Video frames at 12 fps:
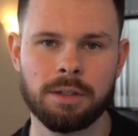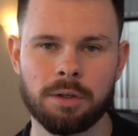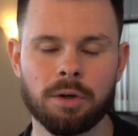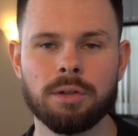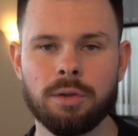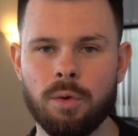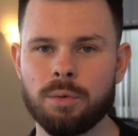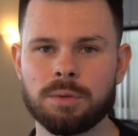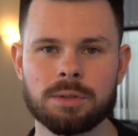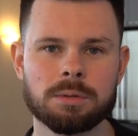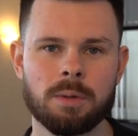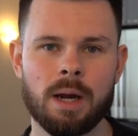You're going to
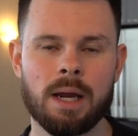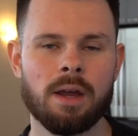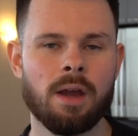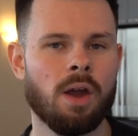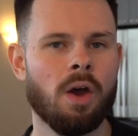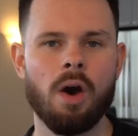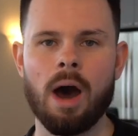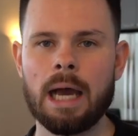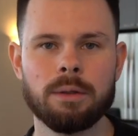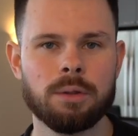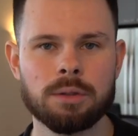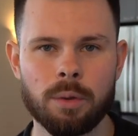lose, right? I
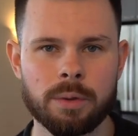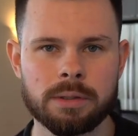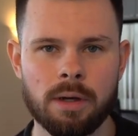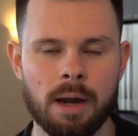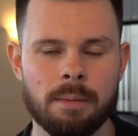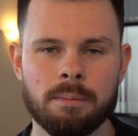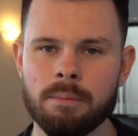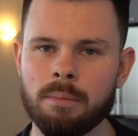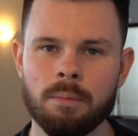lose all the time.